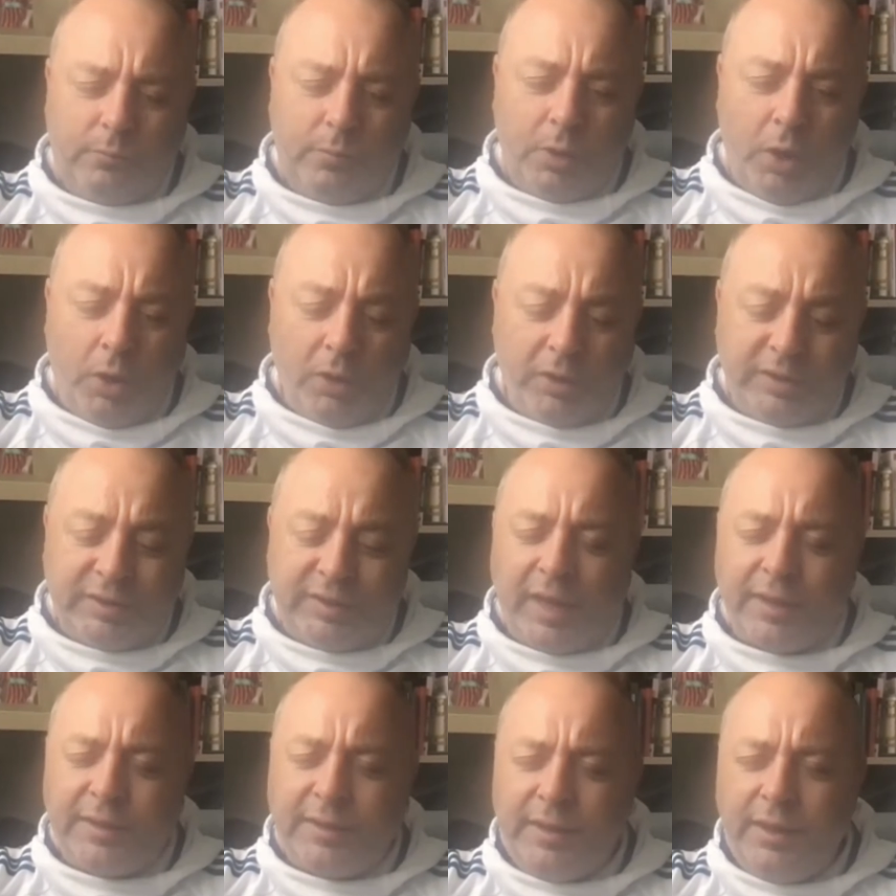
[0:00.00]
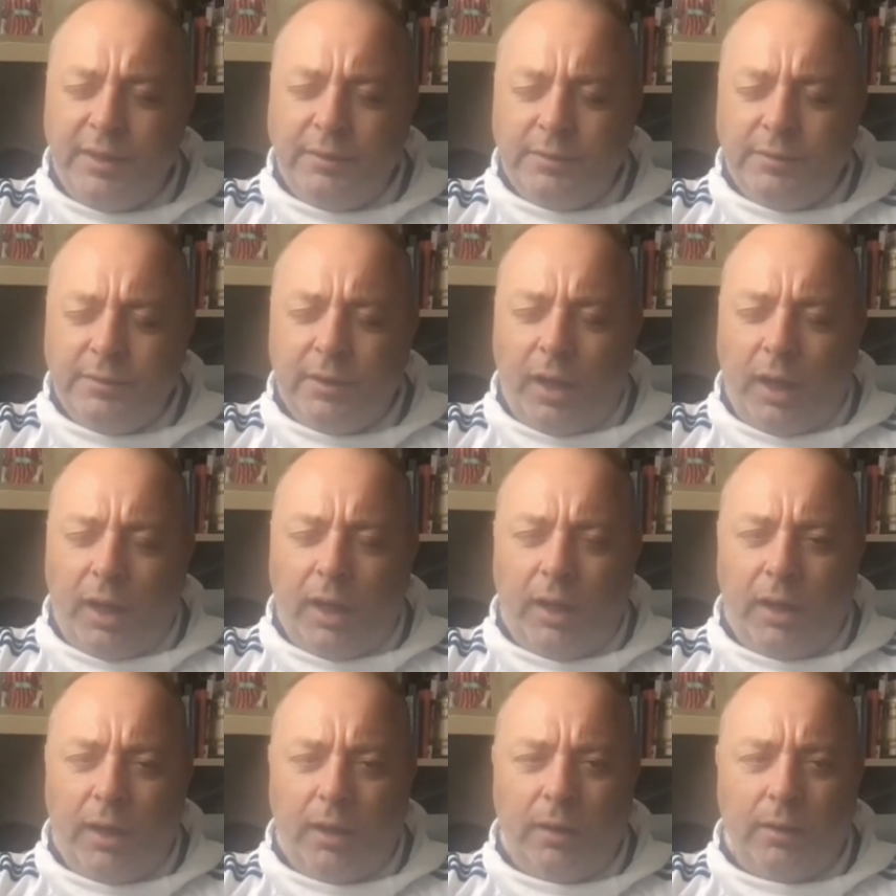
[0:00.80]
studying.
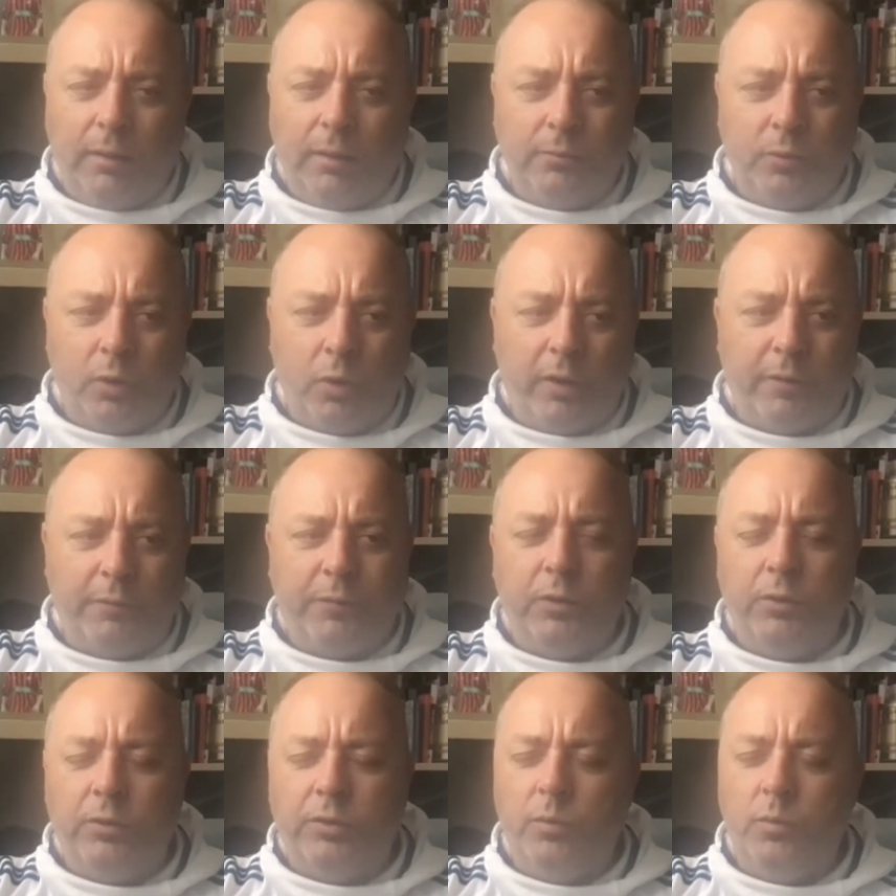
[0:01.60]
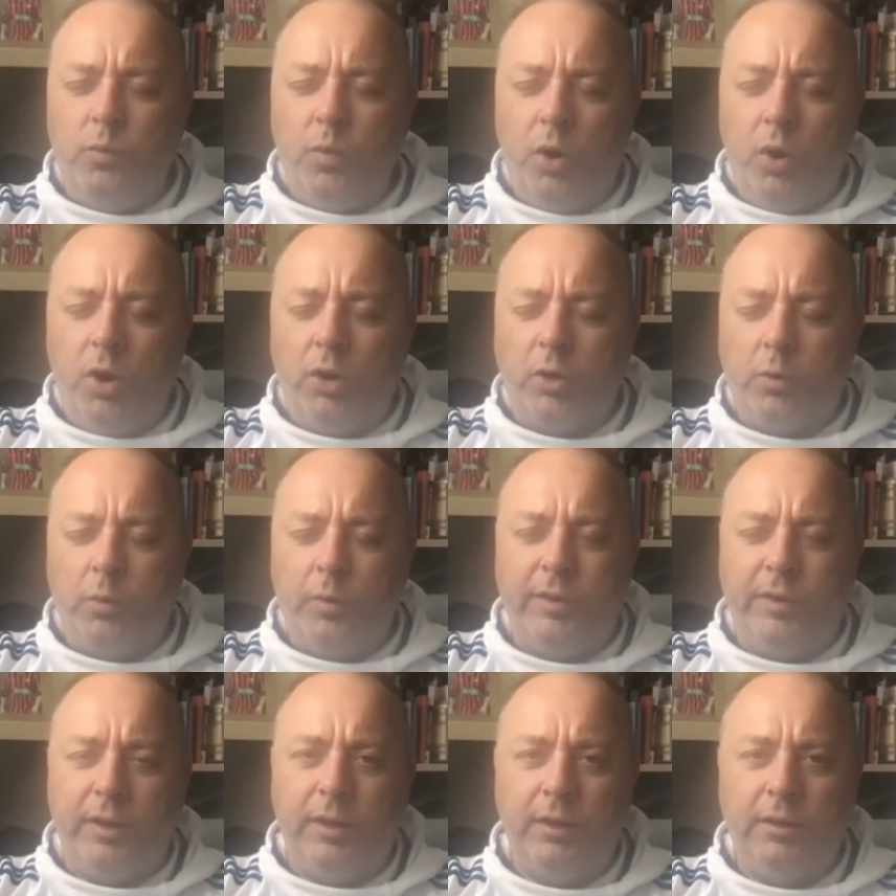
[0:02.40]
Quite a few of them work
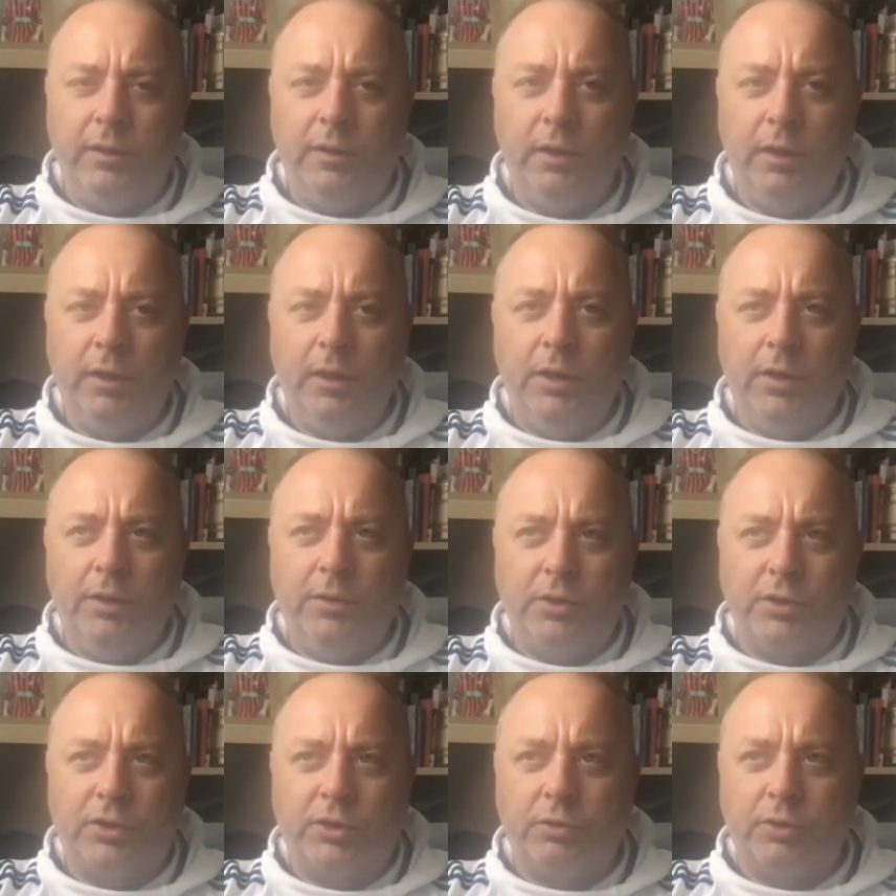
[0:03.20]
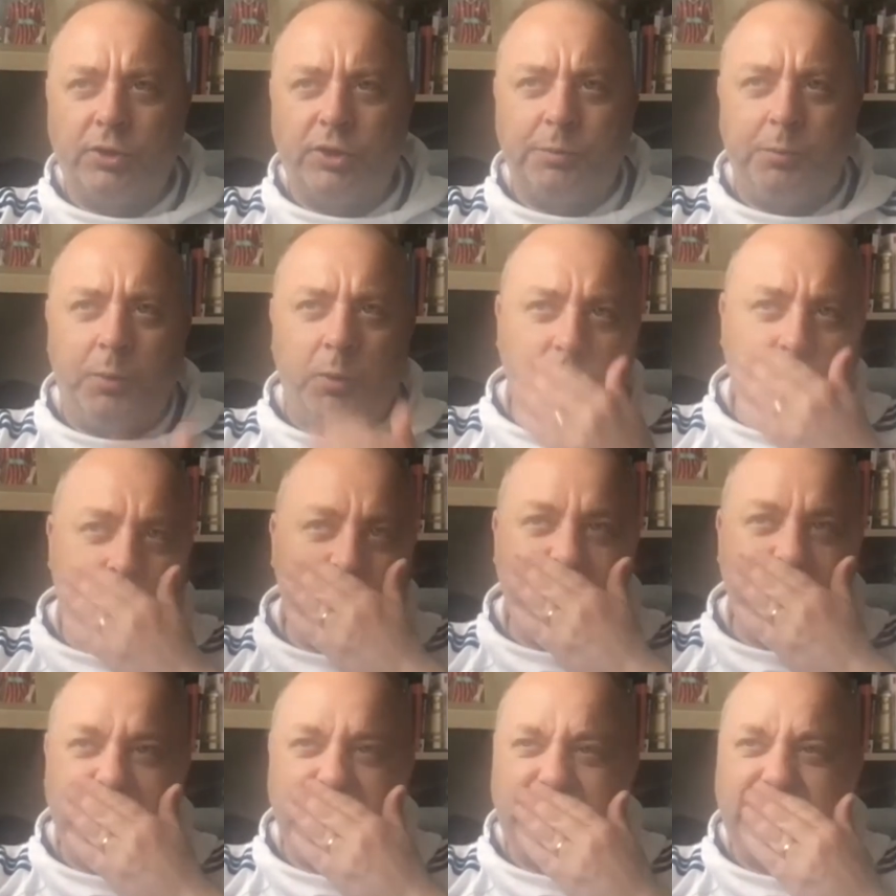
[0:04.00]
within the sort of sports
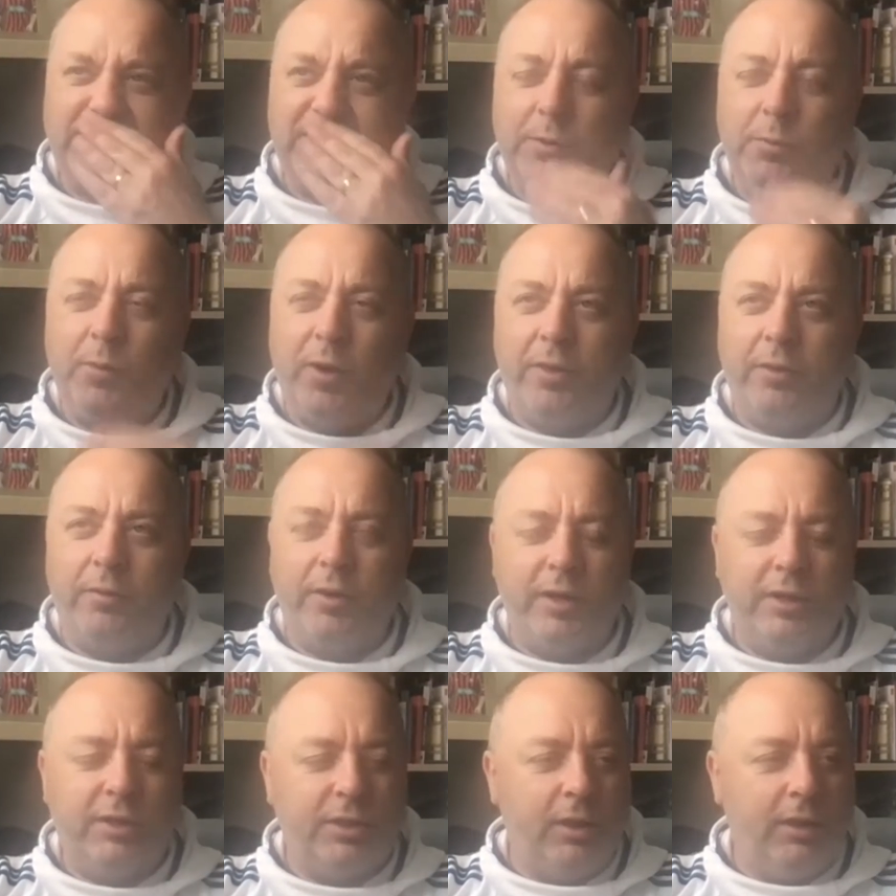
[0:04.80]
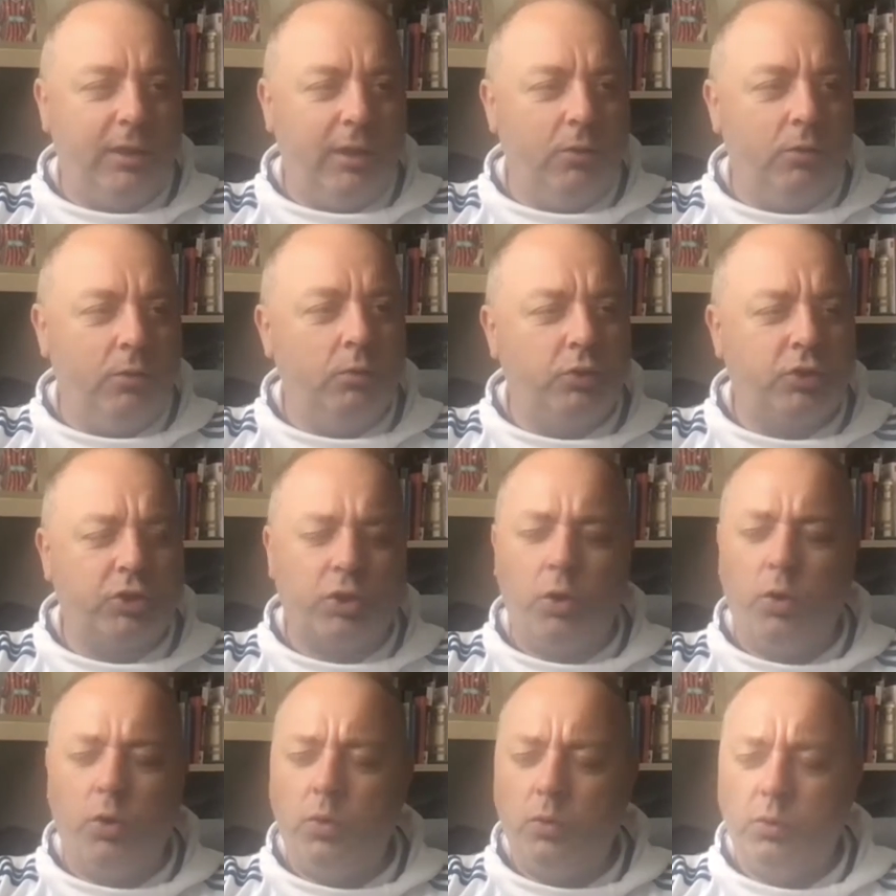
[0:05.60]
industry, whether it's at local
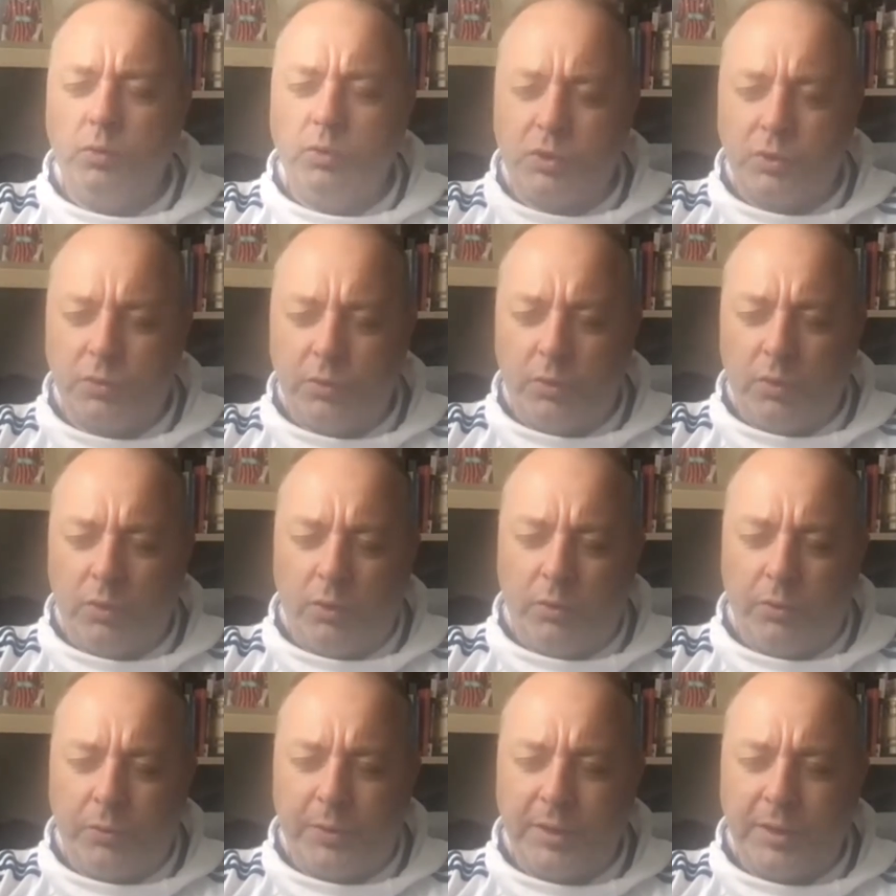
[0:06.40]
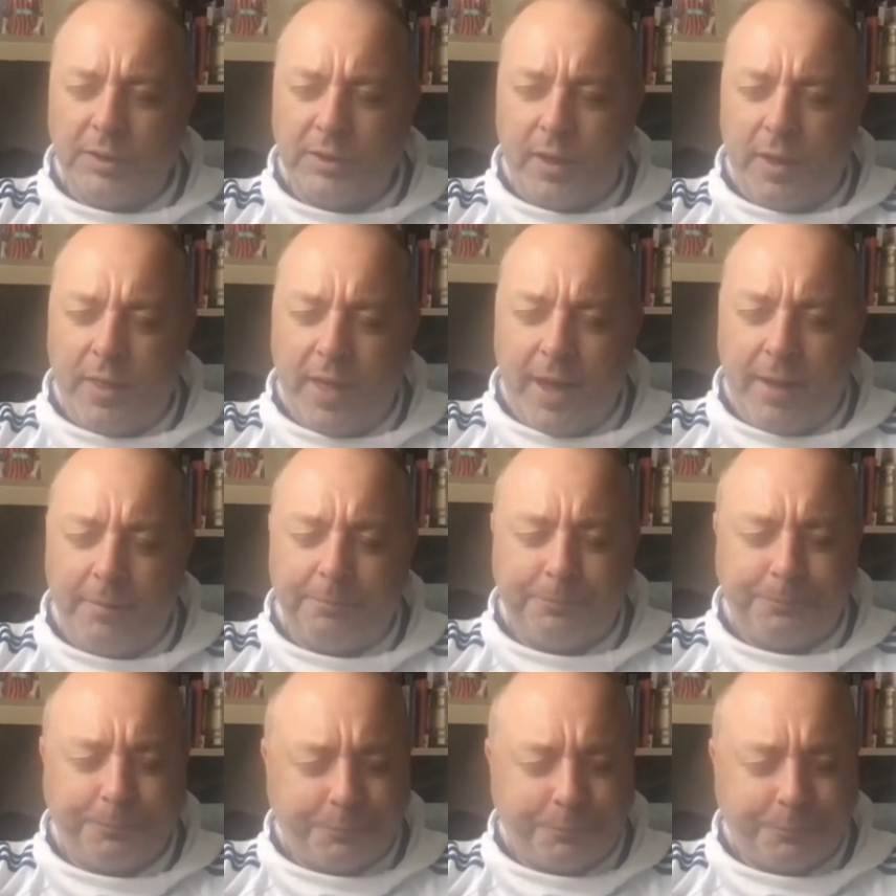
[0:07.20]
schools or things like that.